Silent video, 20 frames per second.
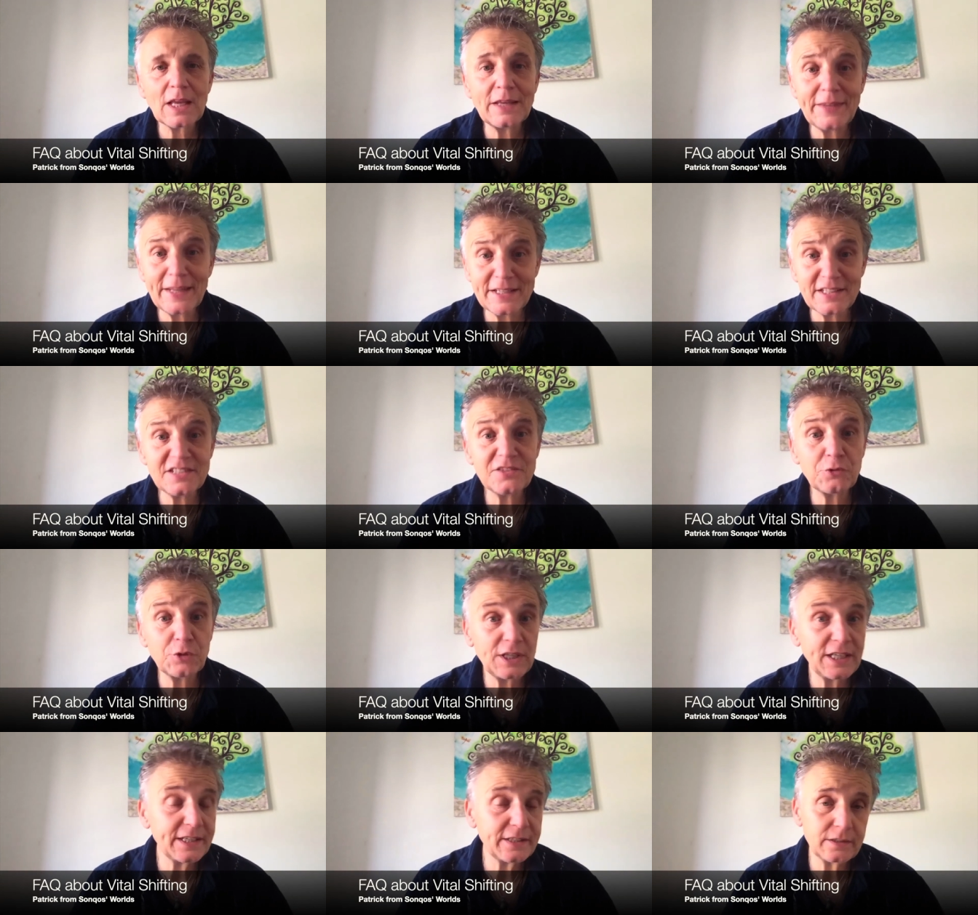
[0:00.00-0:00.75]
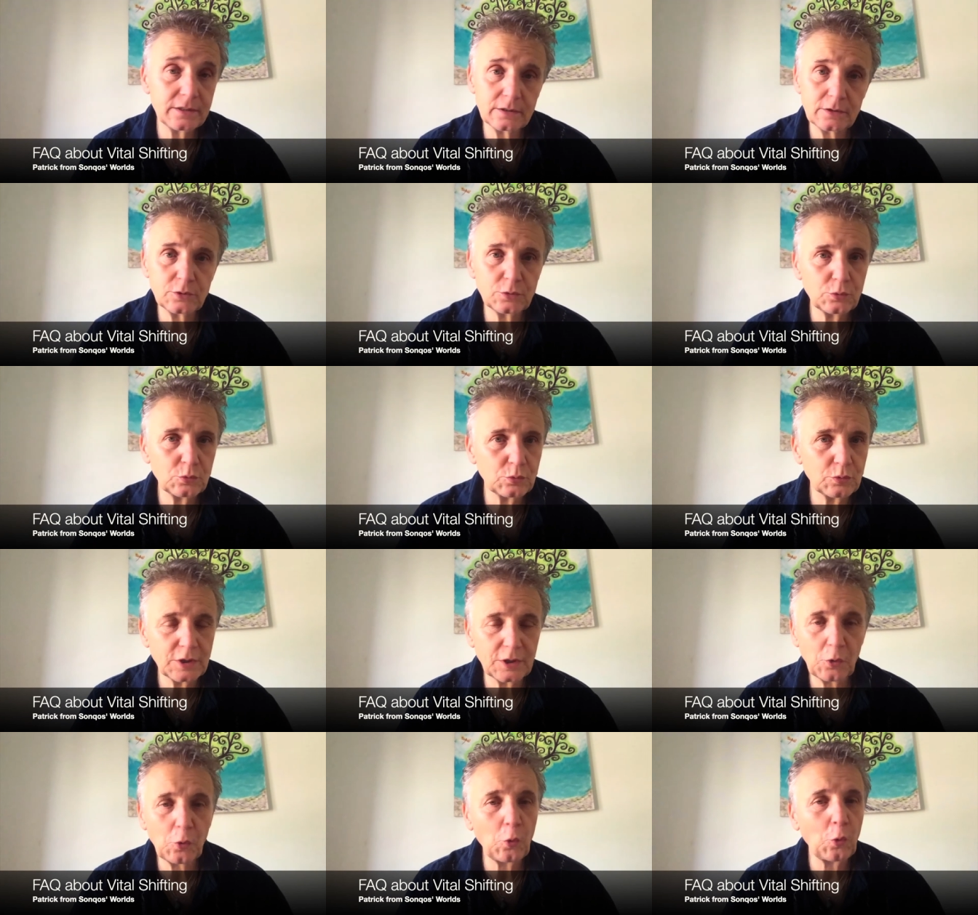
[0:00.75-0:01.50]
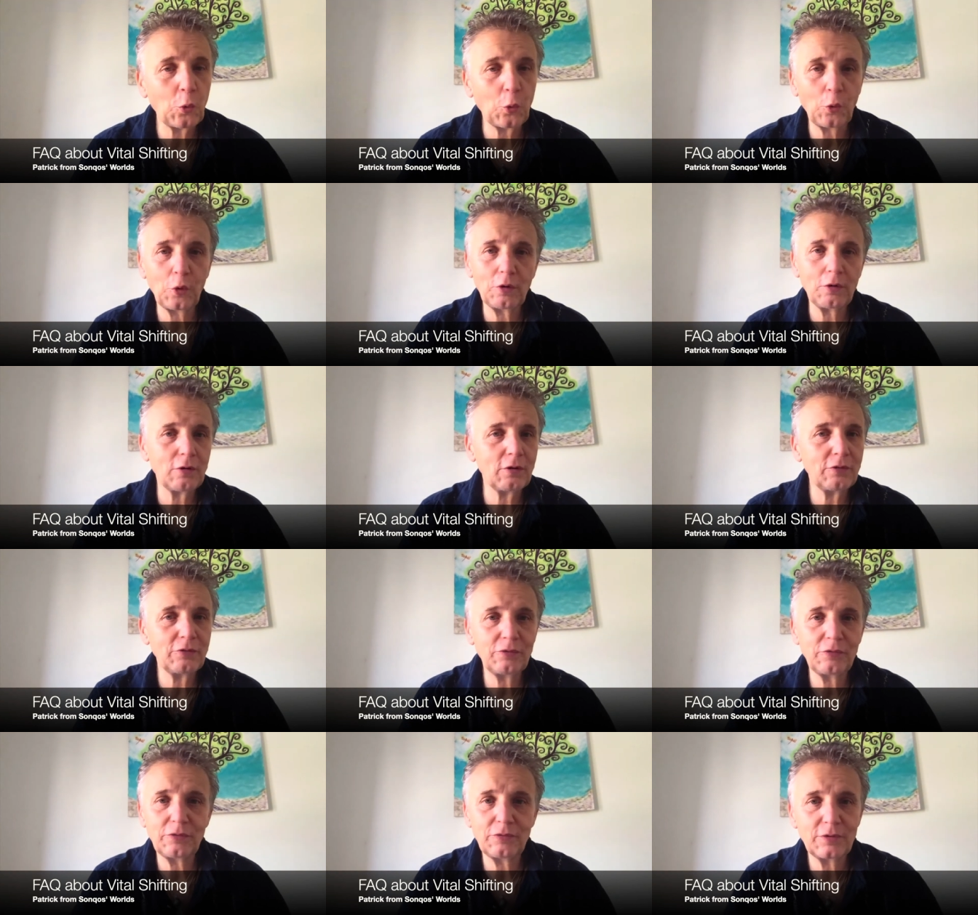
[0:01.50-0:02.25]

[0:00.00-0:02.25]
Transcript: that is related to the core of